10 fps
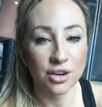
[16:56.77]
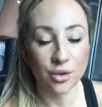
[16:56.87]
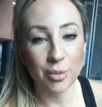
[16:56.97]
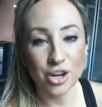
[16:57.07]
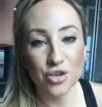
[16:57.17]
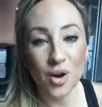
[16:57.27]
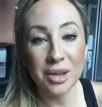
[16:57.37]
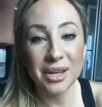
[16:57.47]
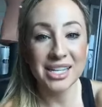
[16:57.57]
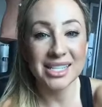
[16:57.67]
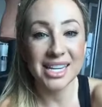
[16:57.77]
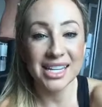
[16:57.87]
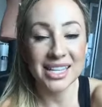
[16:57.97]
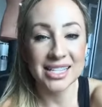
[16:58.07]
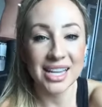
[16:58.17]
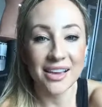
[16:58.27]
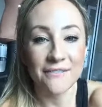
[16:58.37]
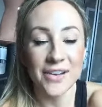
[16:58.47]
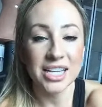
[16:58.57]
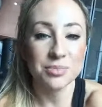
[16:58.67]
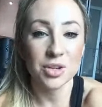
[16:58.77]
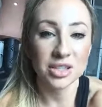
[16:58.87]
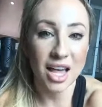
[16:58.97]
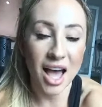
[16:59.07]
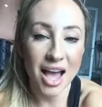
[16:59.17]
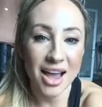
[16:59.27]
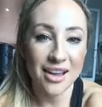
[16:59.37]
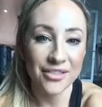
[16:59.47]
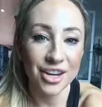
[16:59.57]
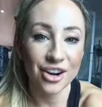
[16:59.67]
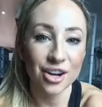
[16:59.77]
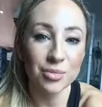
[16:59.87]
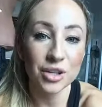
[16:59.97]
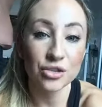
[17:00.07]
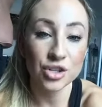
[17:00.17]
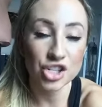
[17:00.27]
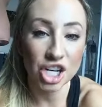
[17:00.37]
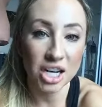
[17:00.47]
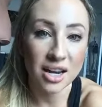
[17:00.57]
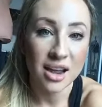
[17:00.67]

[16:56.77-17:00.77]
We're about 20 minutes into this Facebook Live here on Complete Nutrition.